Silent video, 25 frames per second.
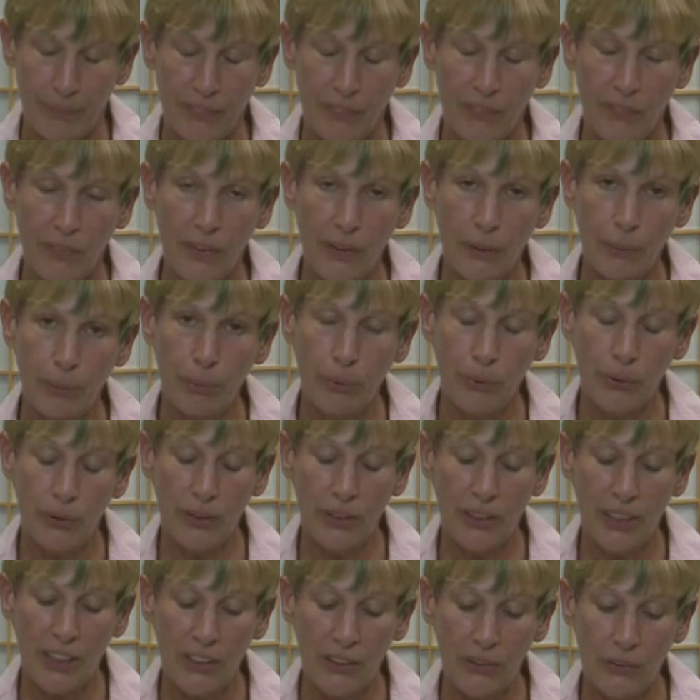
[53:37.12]
very
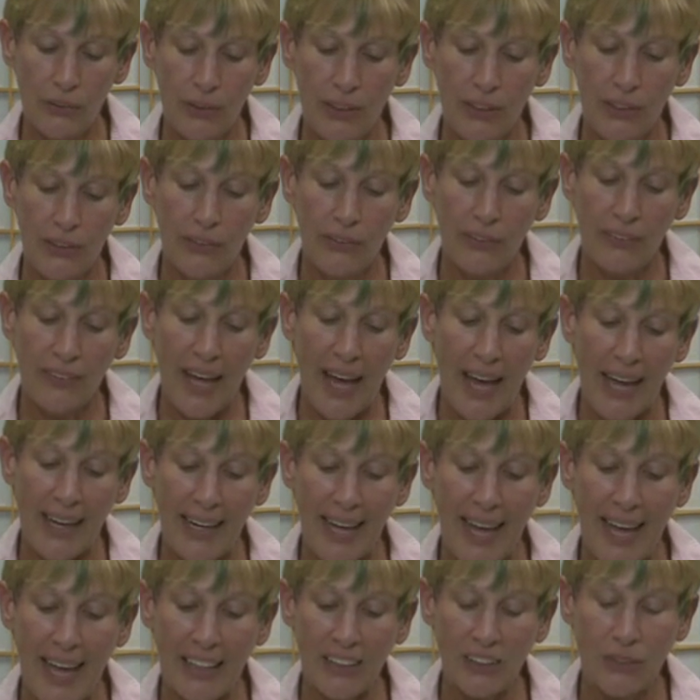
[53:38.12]
important that you hear that
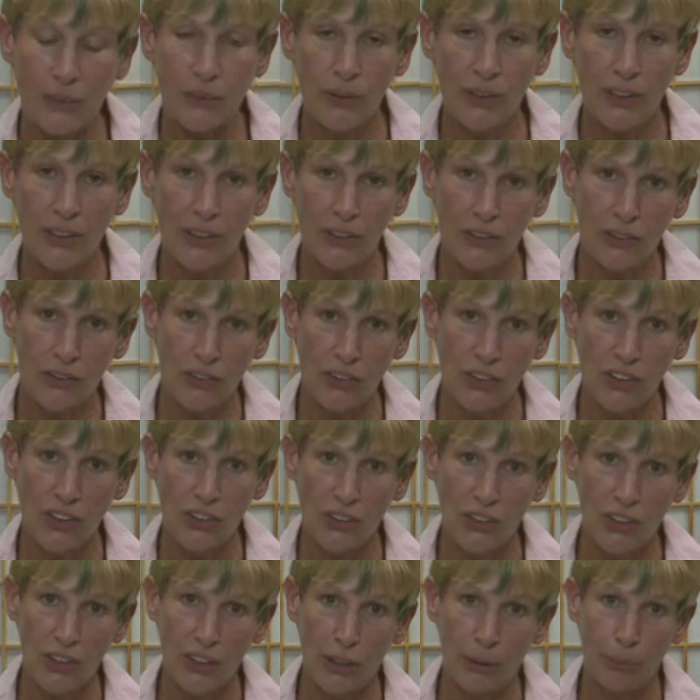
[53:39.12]
as we
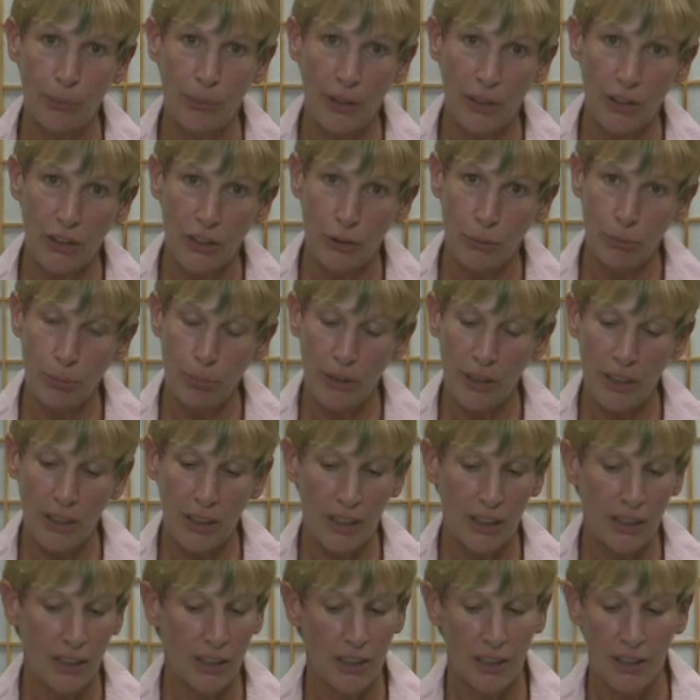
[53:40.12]
understood him. It could
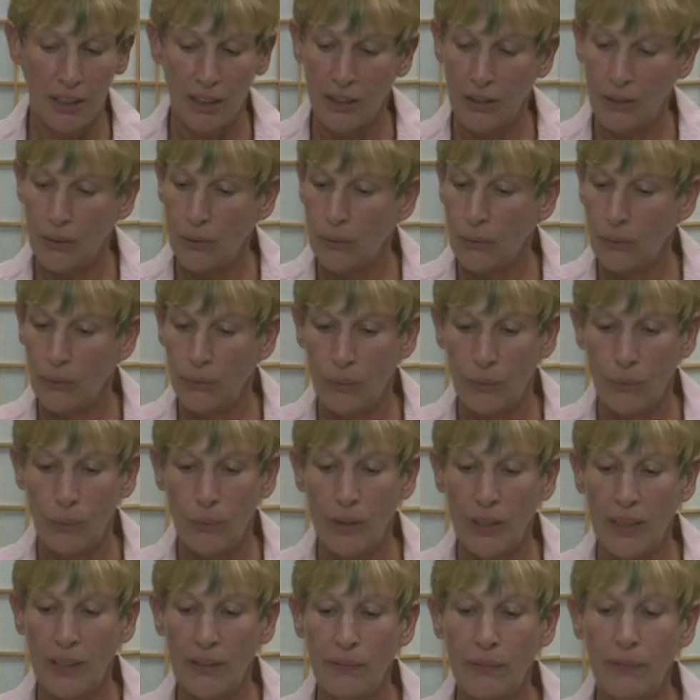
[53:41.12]
be
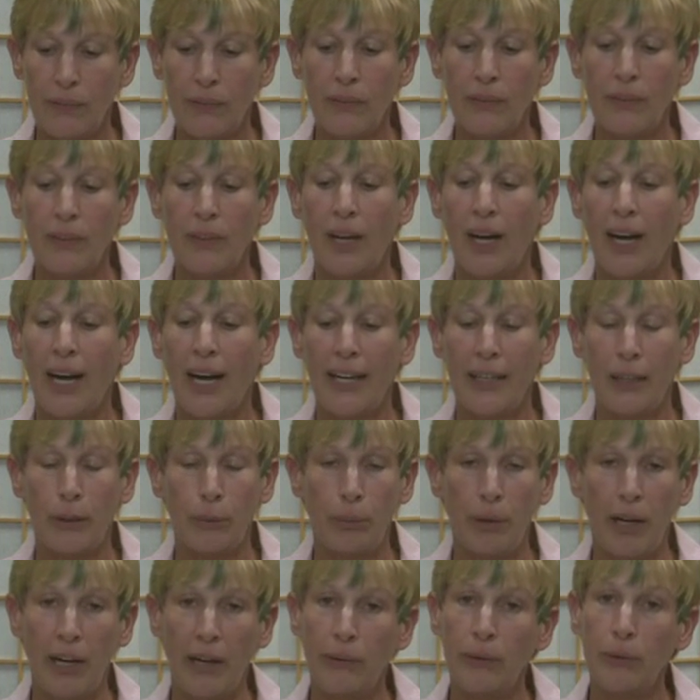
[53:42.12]
whatever higher
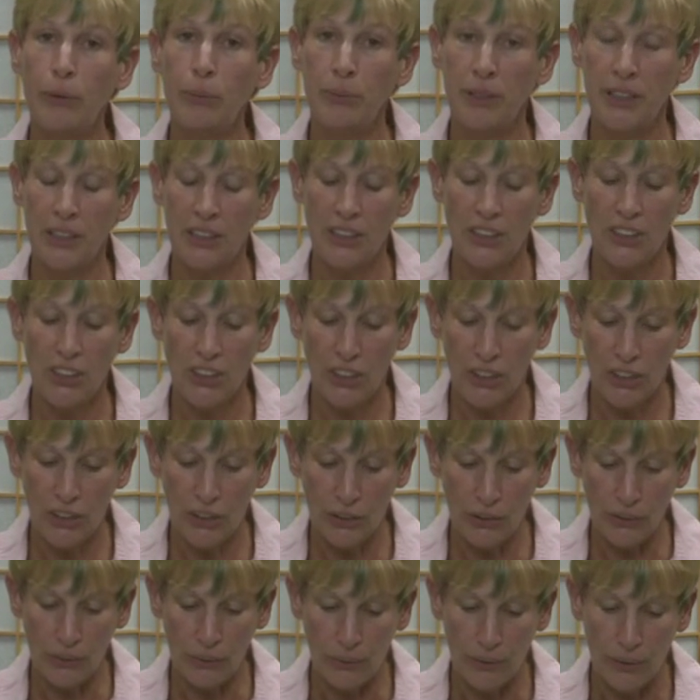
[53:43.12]
power means to
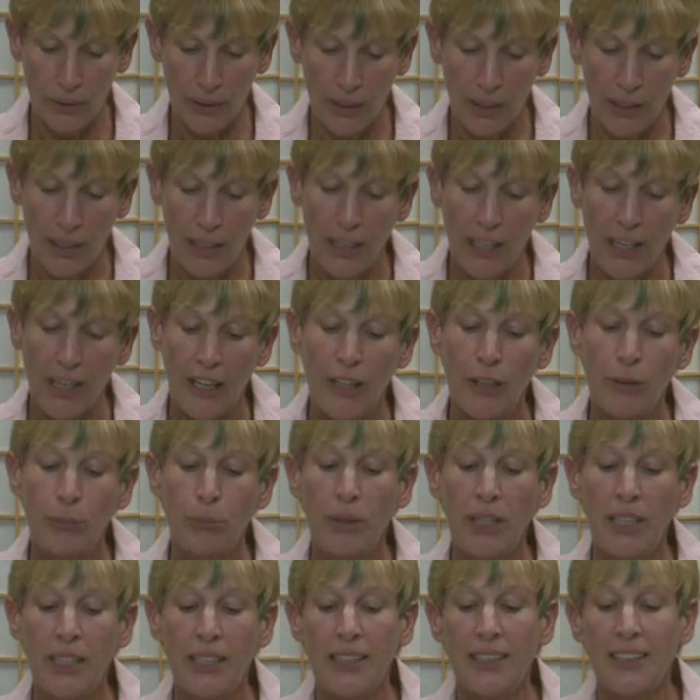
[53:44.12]
you.
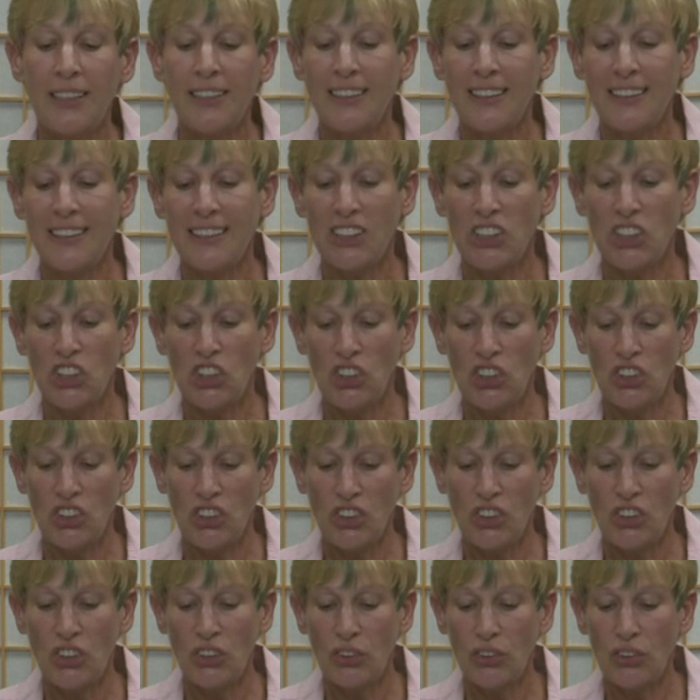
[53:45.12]
Made a decision
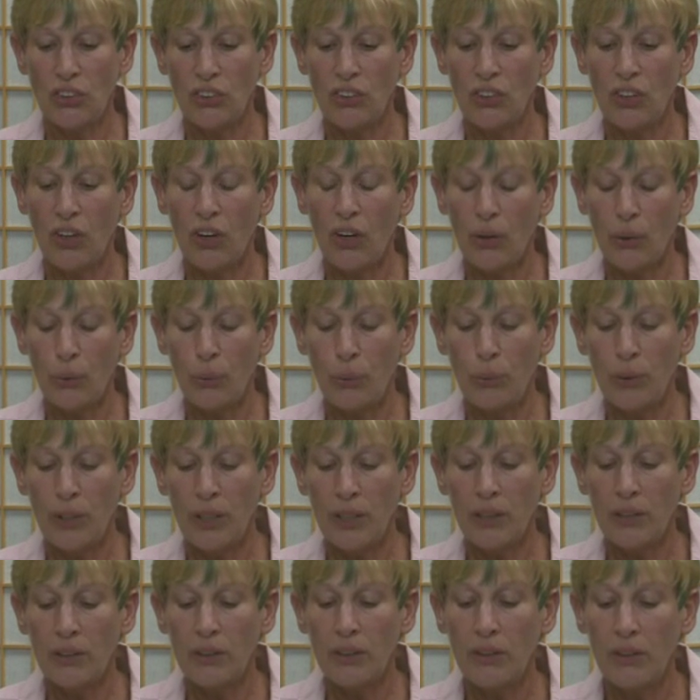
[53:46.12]
to turn our
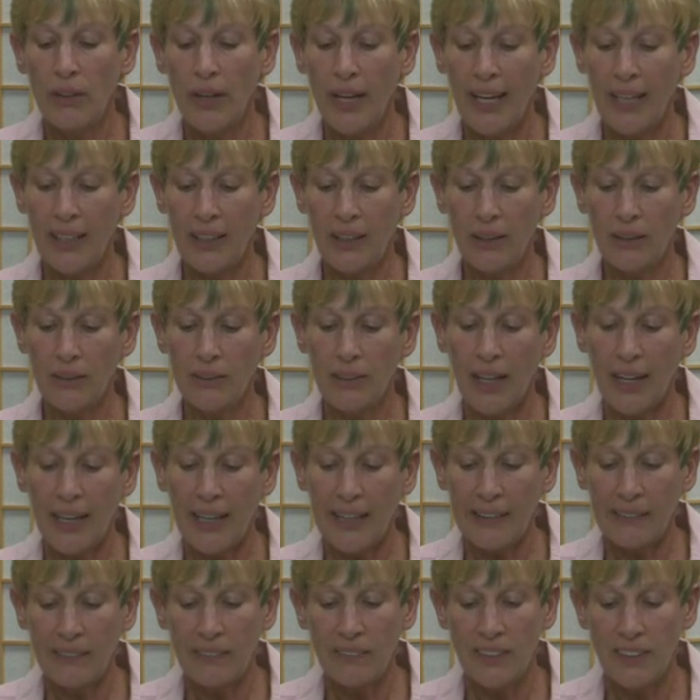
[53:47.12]
will and our
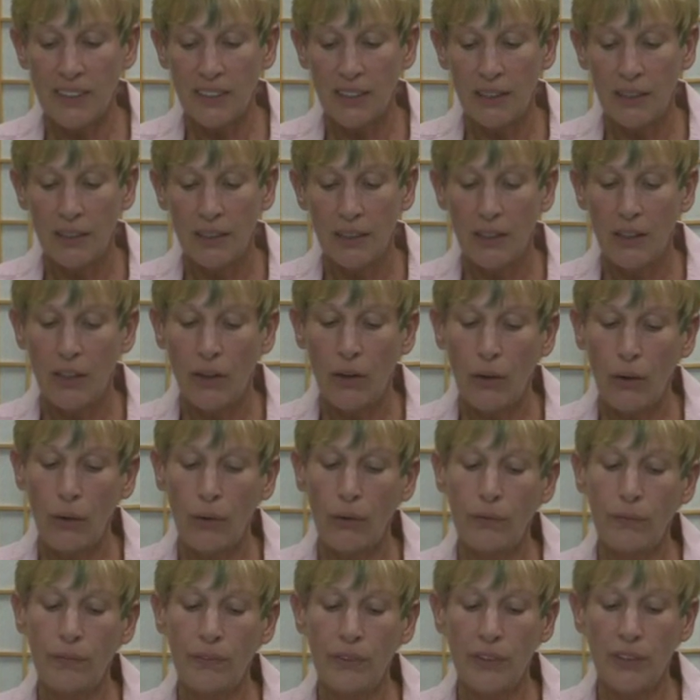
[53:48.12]
lives
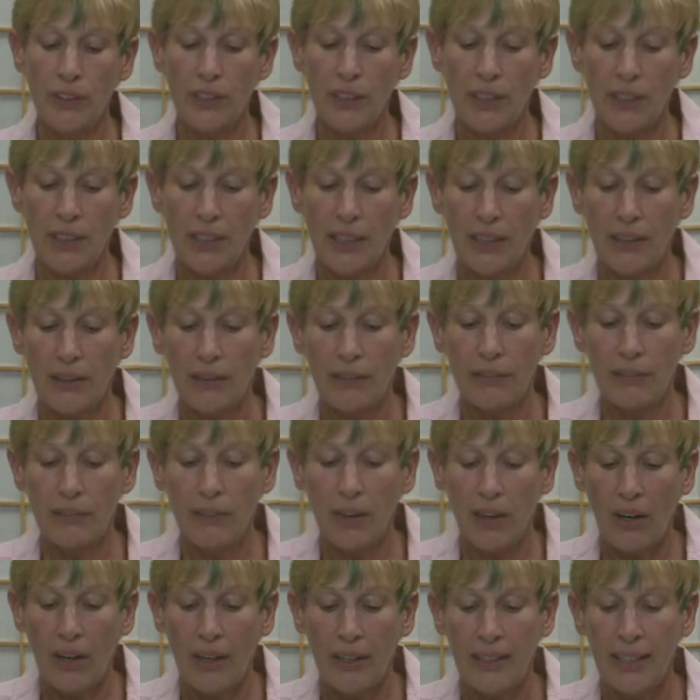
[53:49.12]
over to the care of
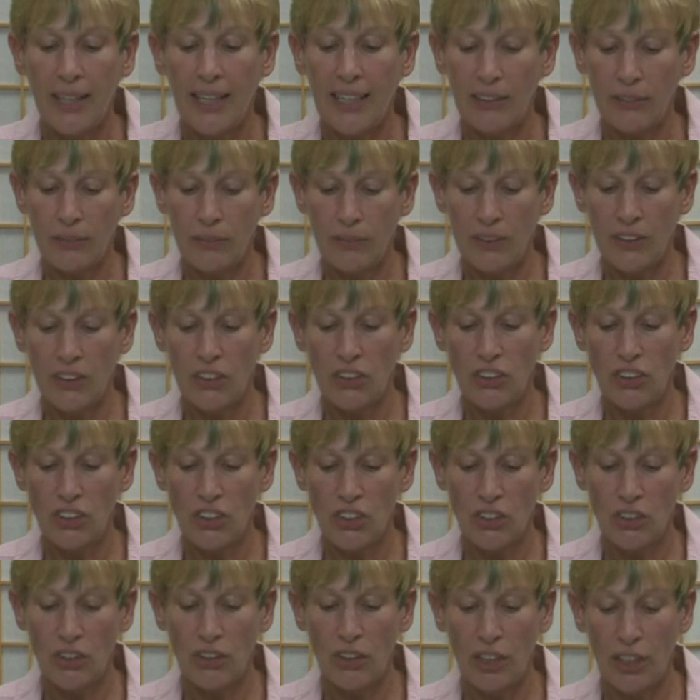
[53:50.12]
God as we
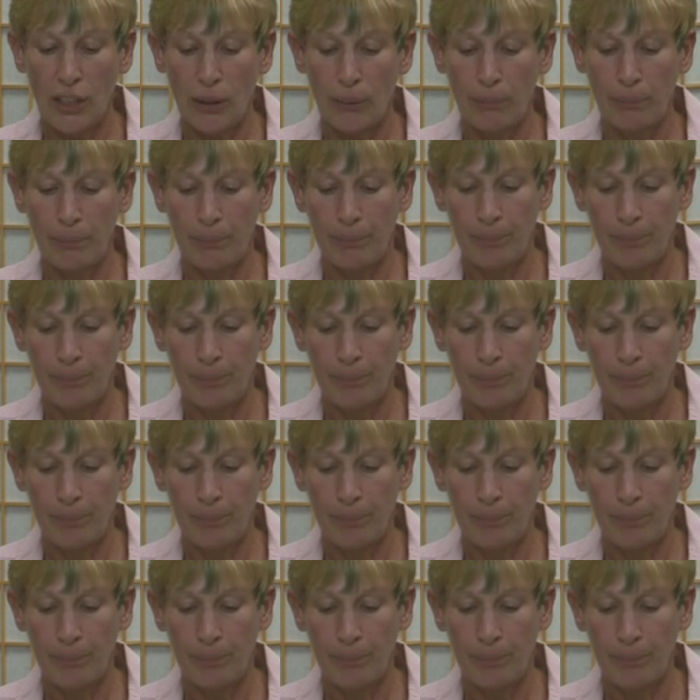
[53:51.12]
understood him.